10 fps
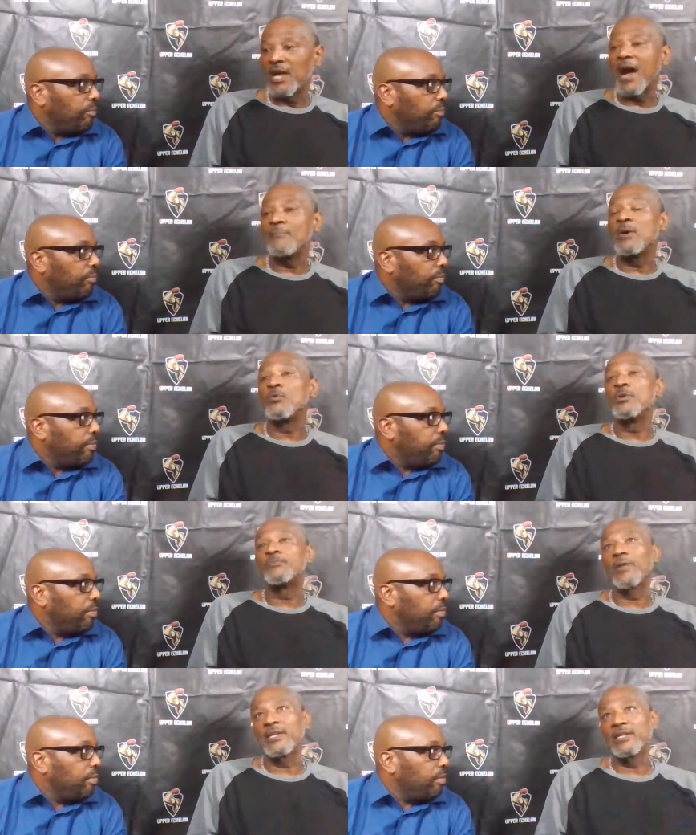Speaker 1: I remember we
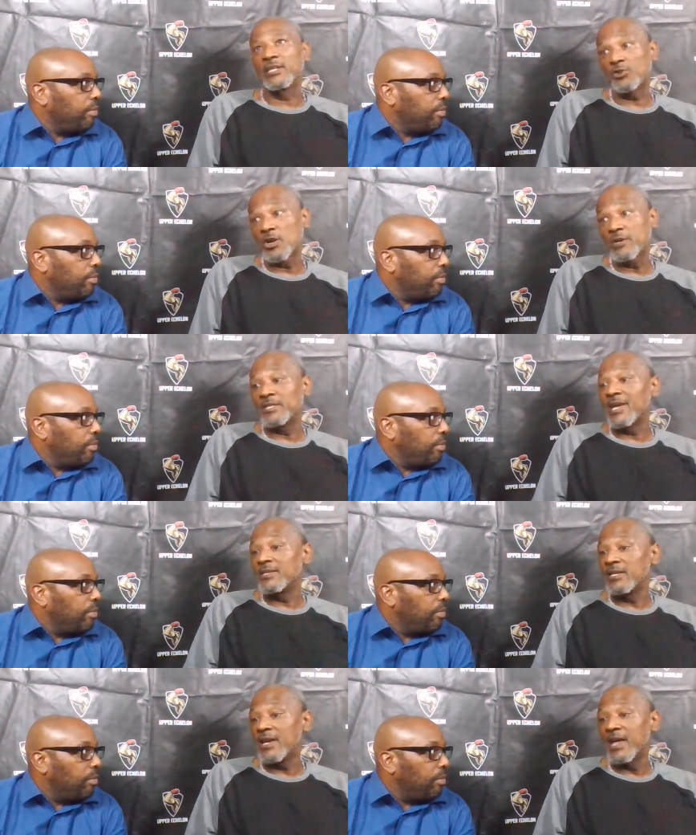played in the tournament that
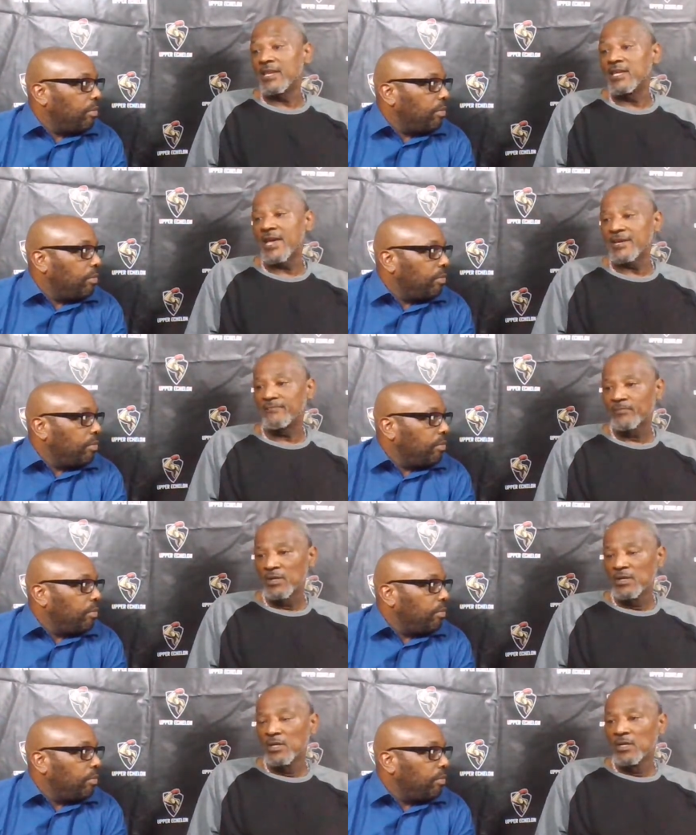year in '88,
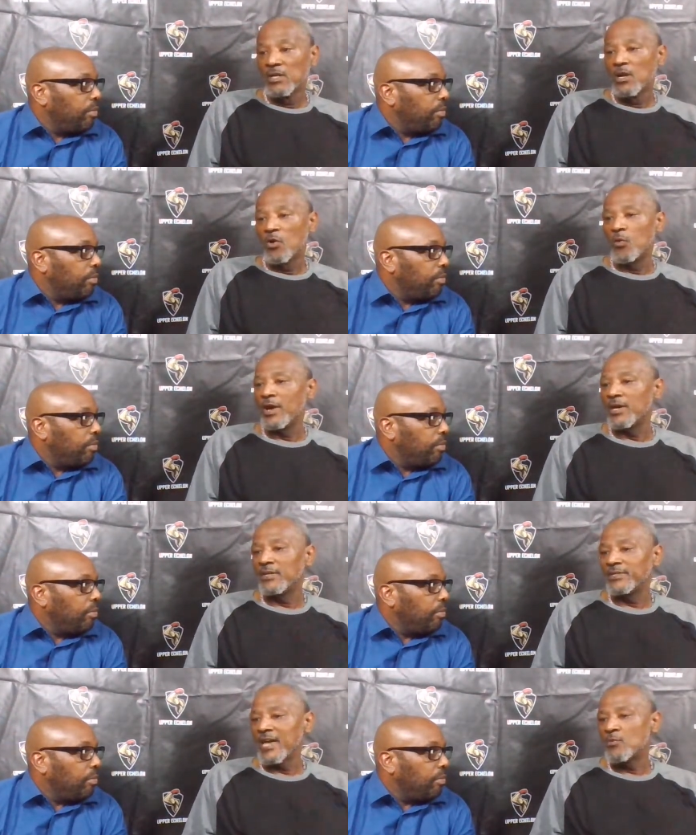
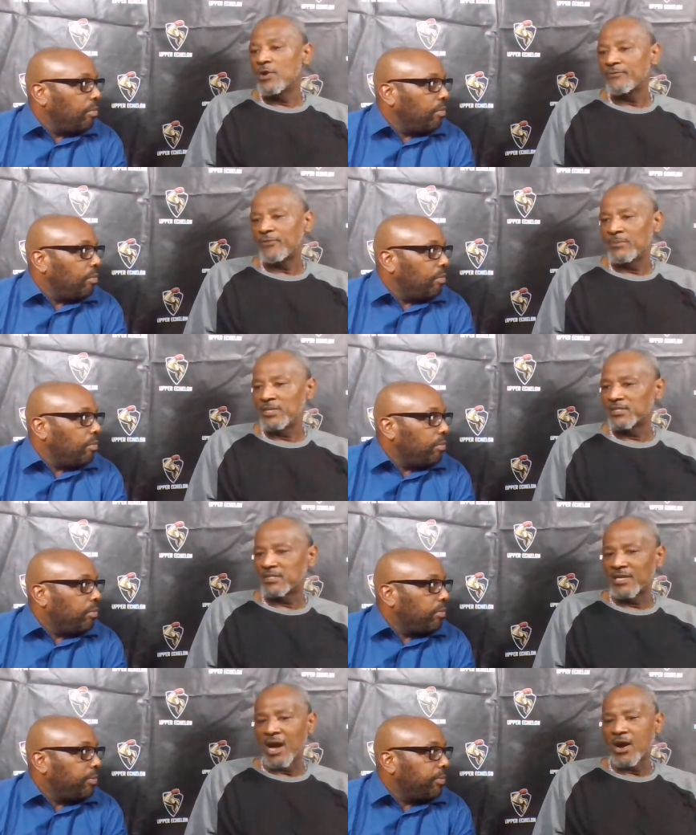where they went from this
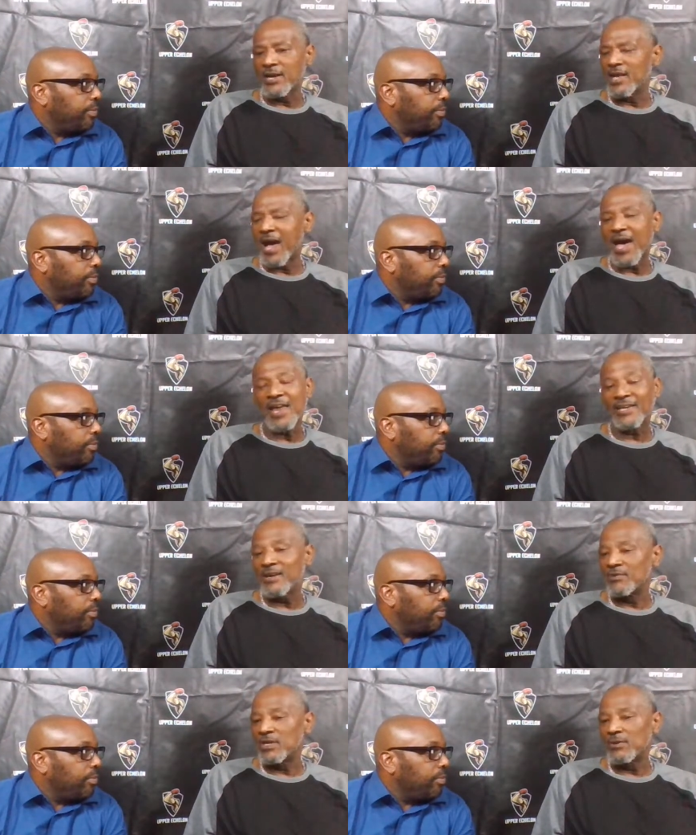God, I, I
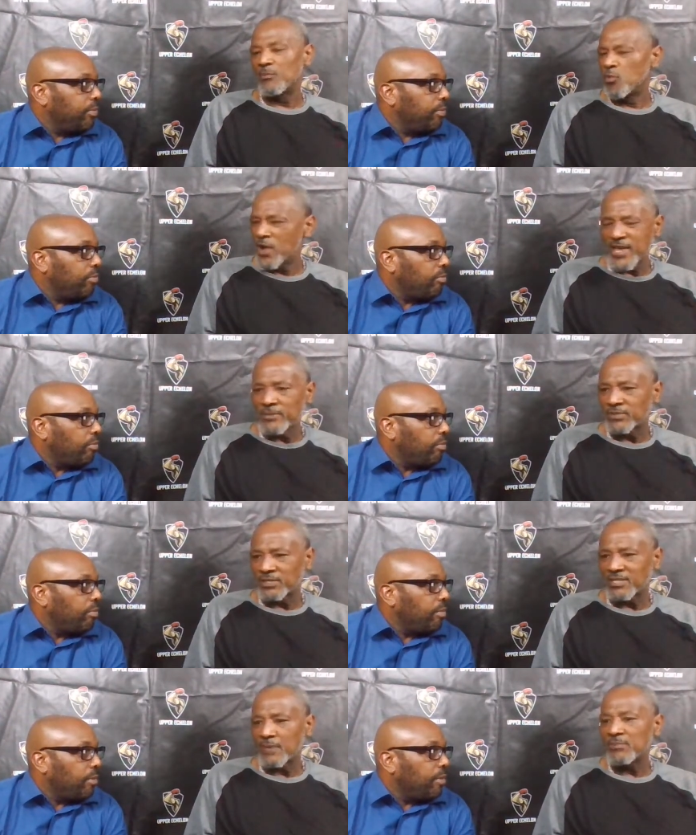can't re- Williams or
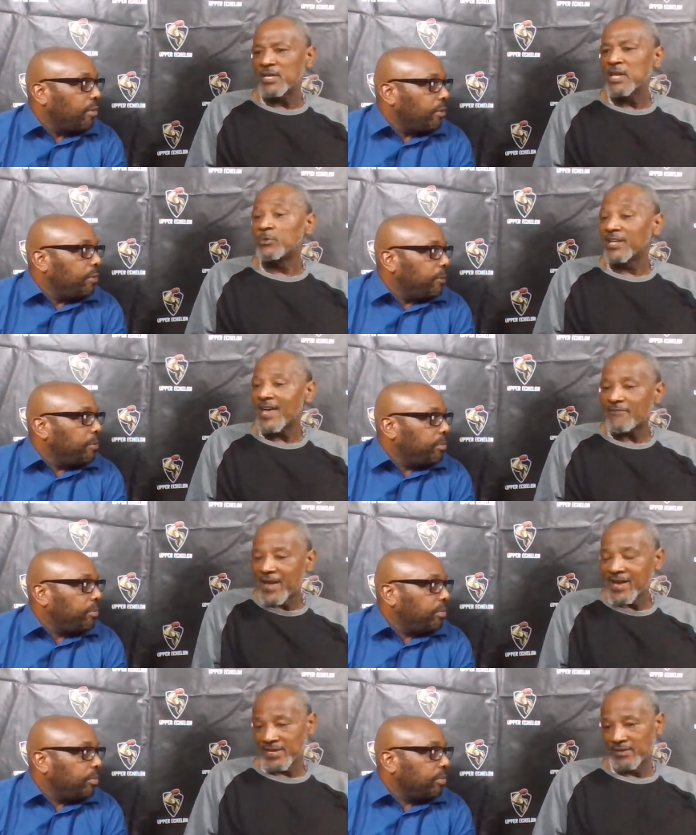something. He was
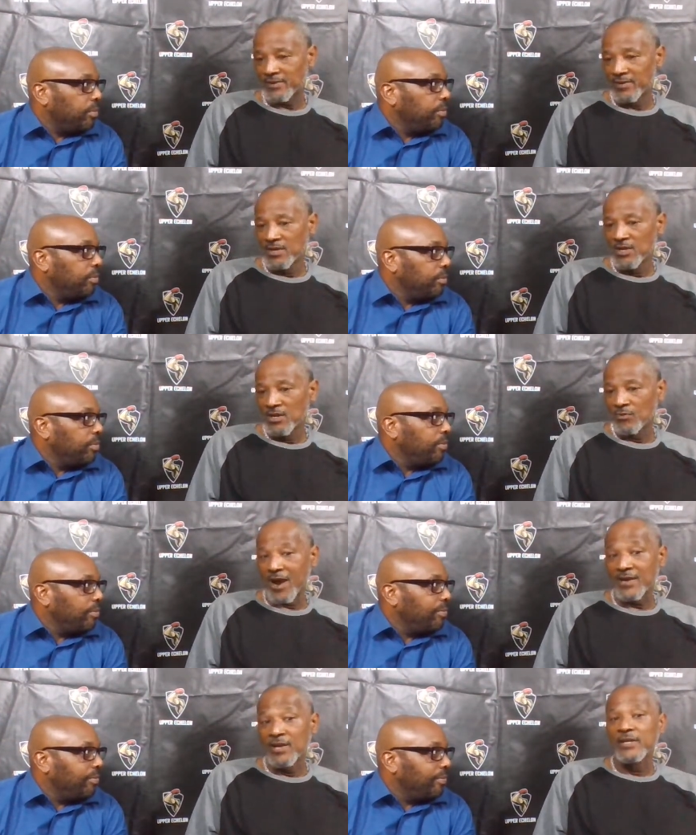left-handed,
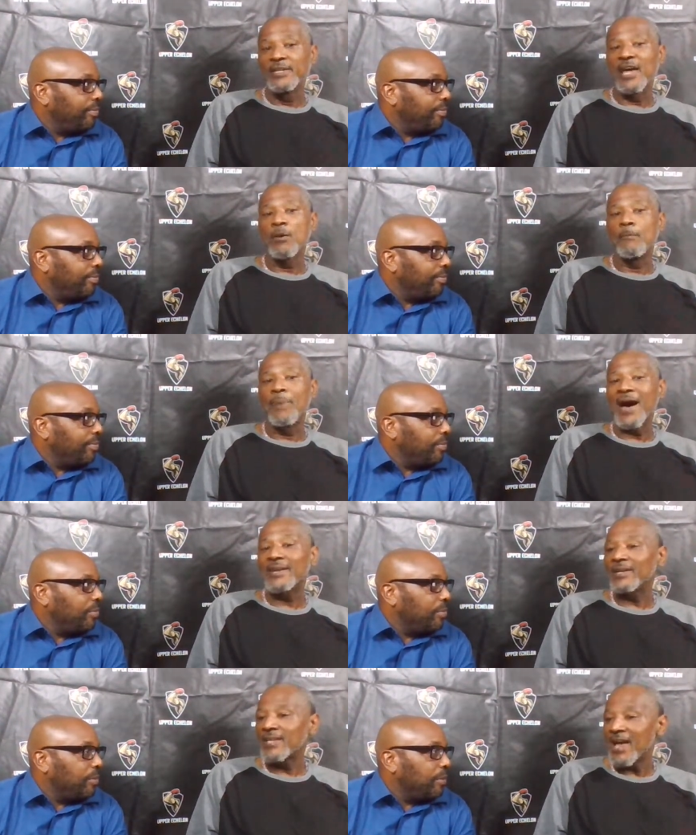right? Now, by
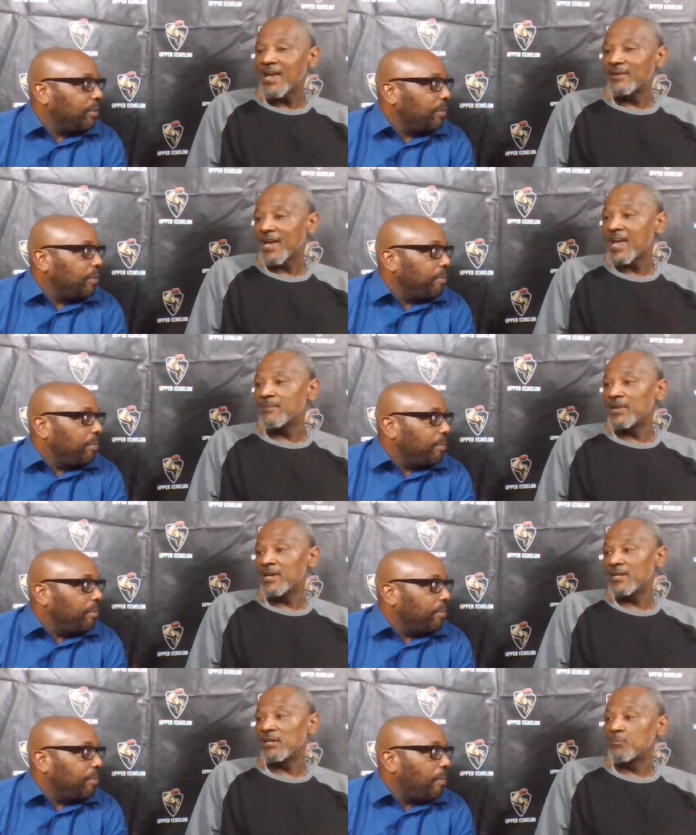the game, game
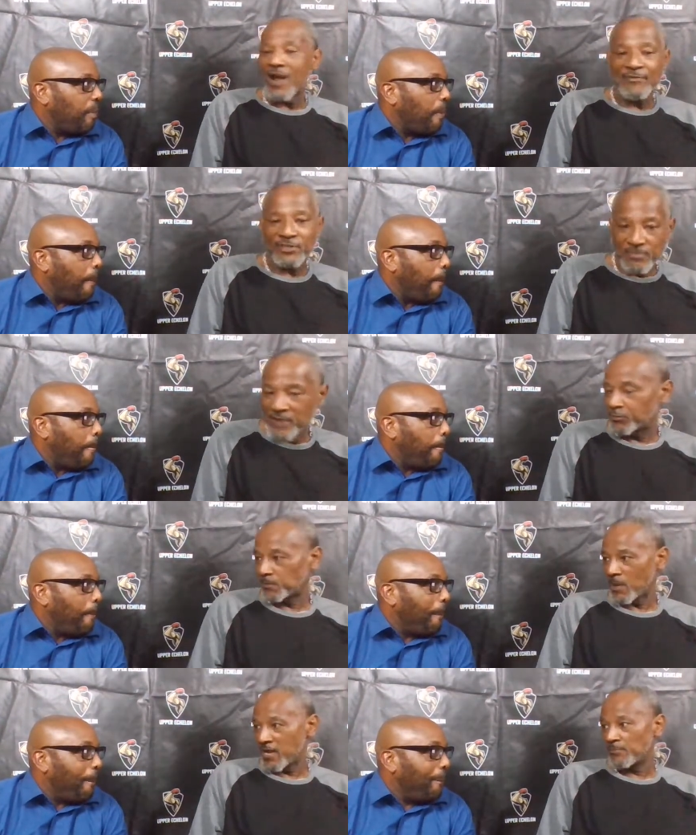end, LeBradford Smith was
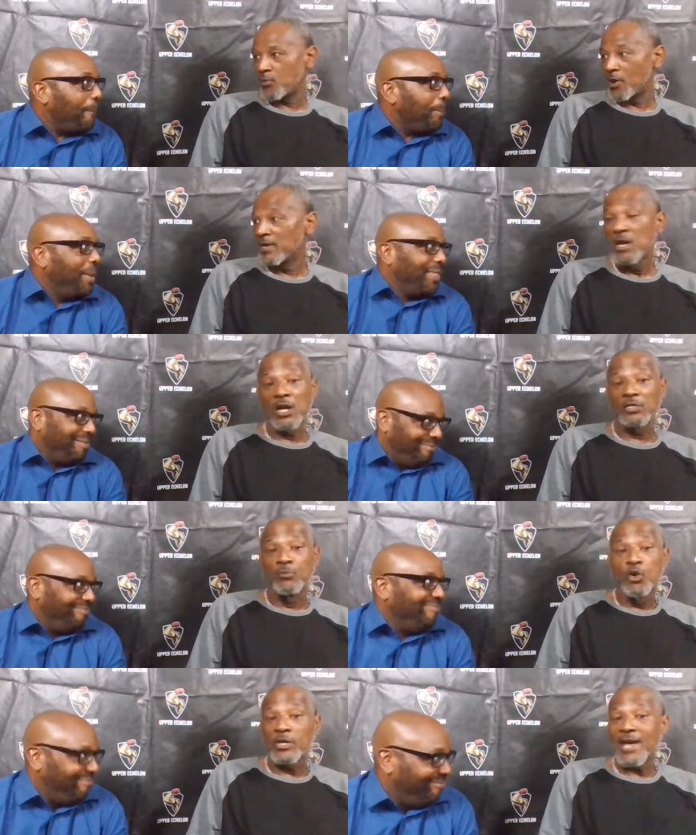playing the point because
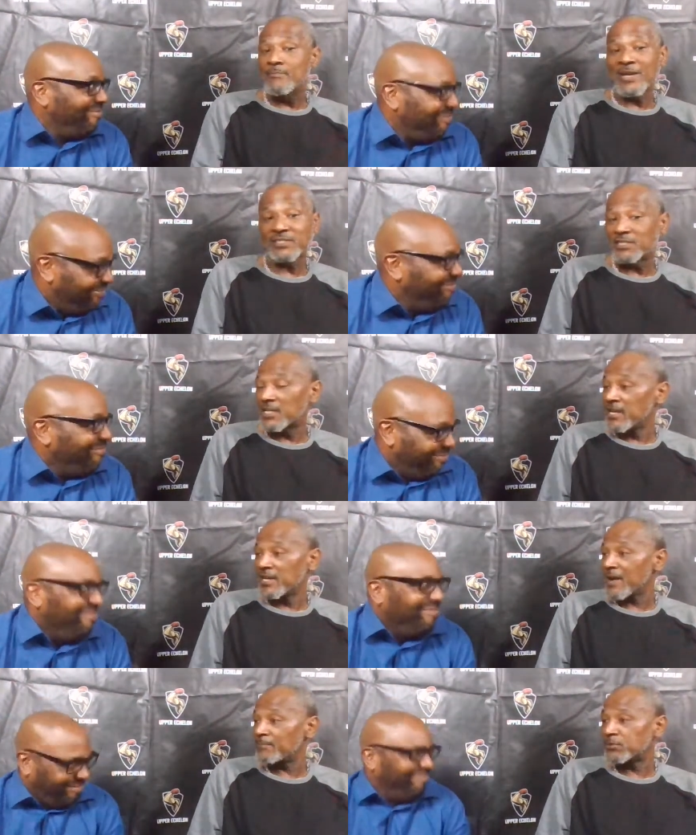Mookie had messed this kid up